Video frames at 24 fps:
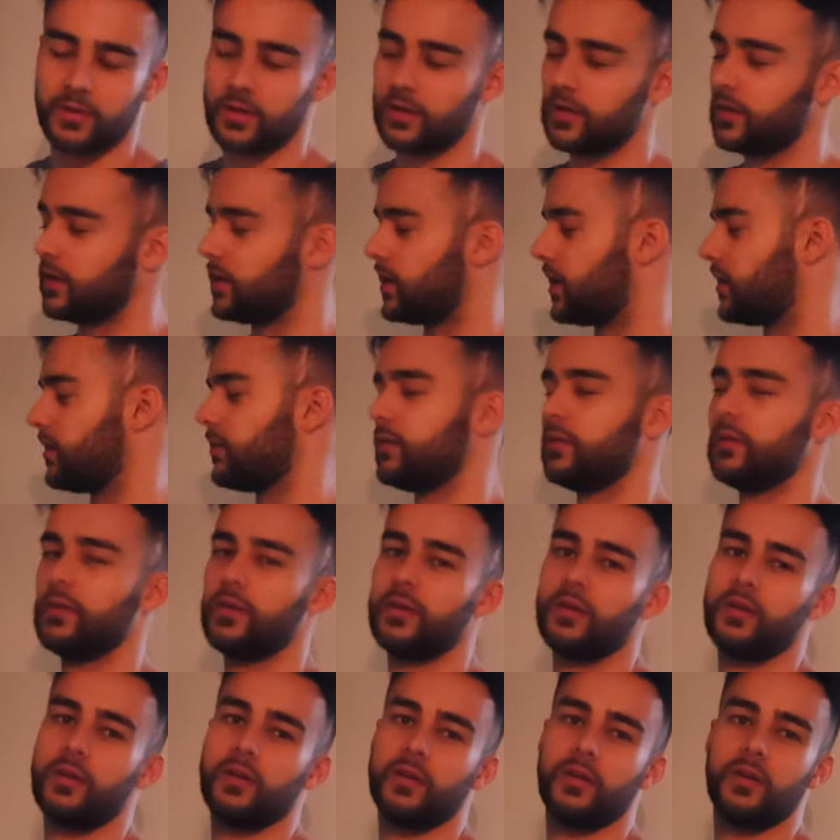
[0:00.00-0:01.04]
you know,
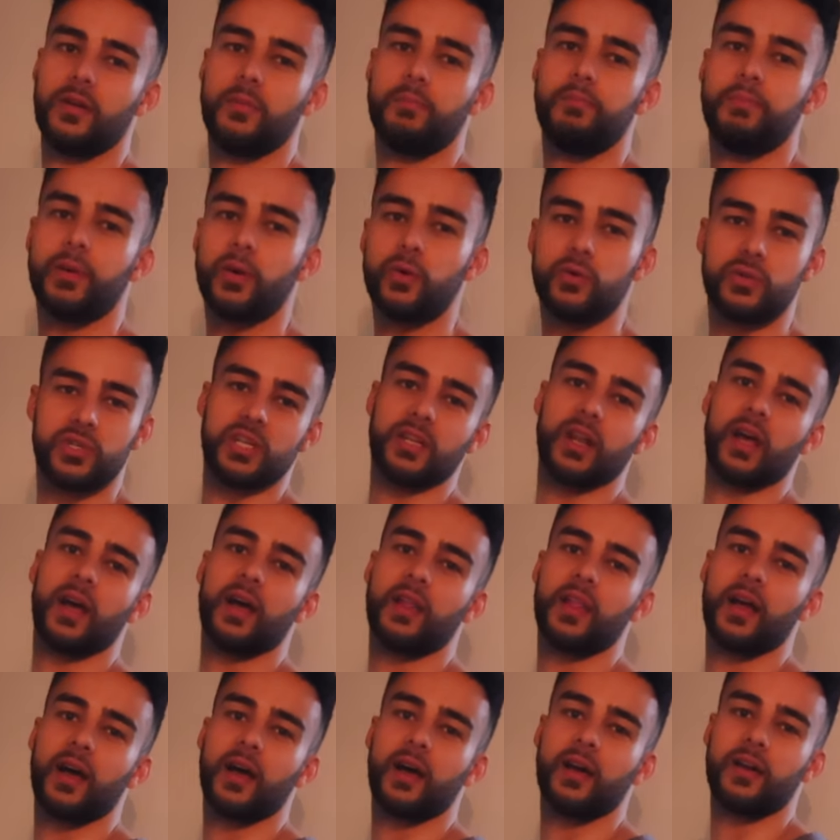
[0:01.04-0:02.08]
bougie like
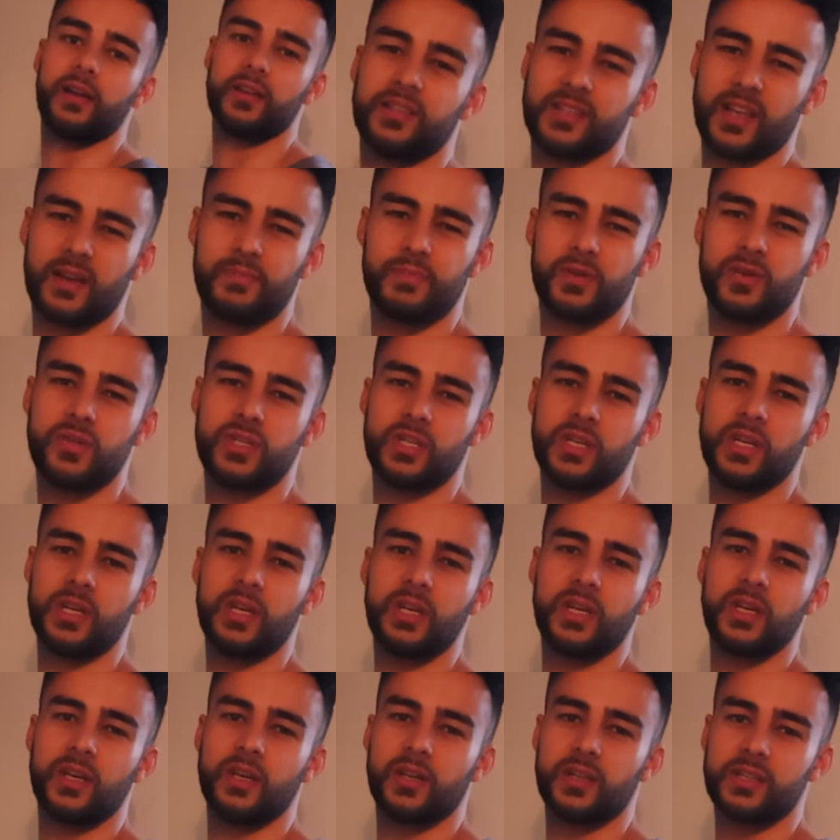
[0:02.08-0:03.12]
that. Is that
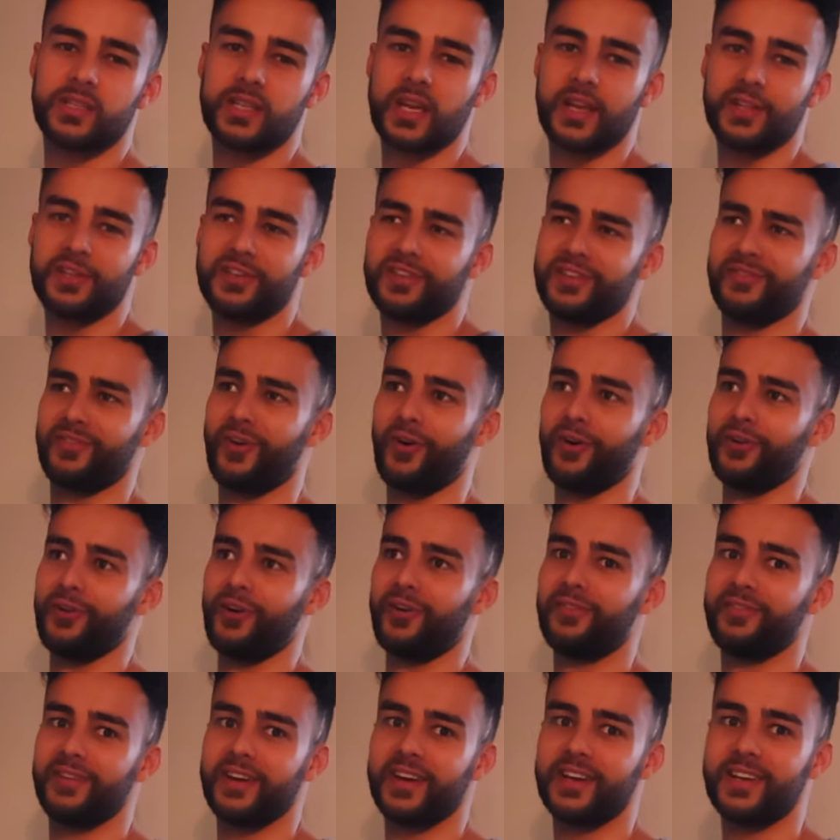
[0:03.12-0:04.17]
bougie? Saying you've got an
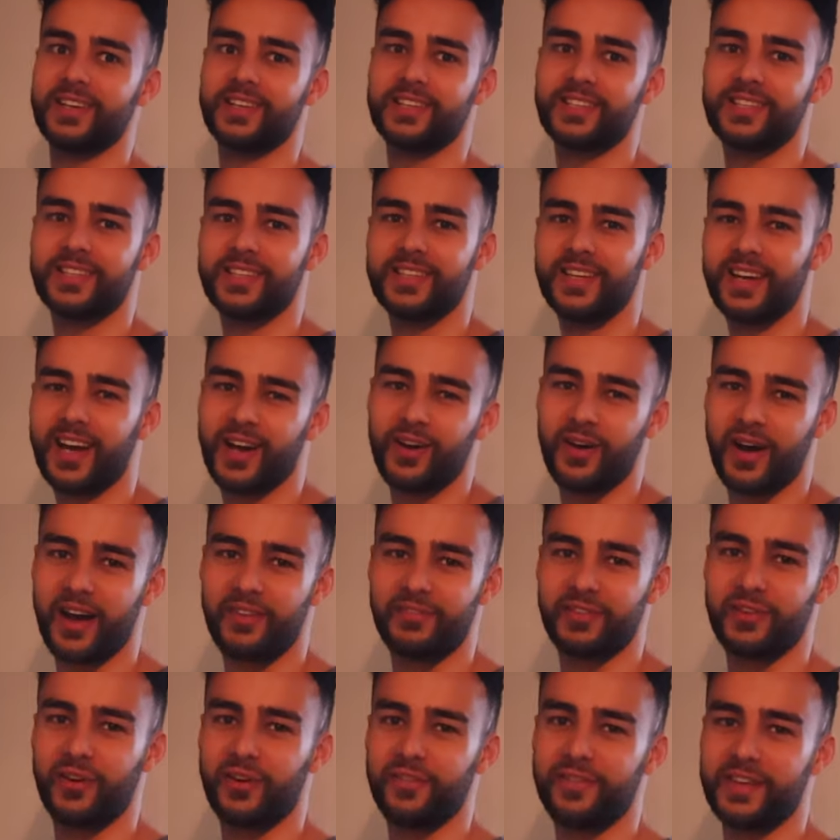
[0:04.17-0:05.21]
office. I don't
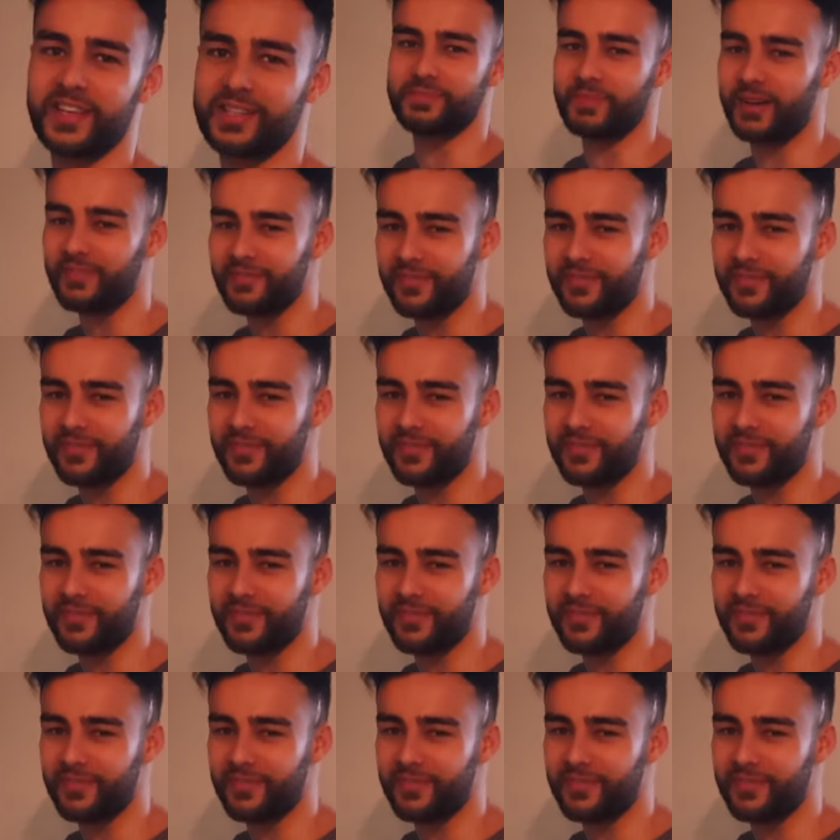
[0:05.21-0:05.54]
have an office, my